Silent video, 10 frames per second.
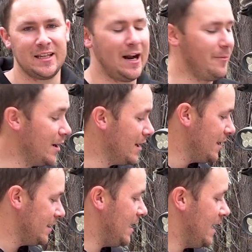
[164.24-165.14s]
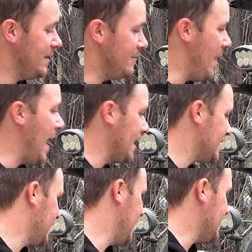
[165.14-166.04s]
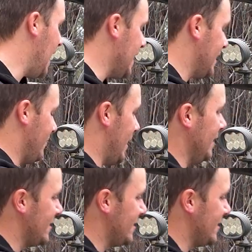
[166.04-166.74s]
setup. Yeah, the bags can get taken, but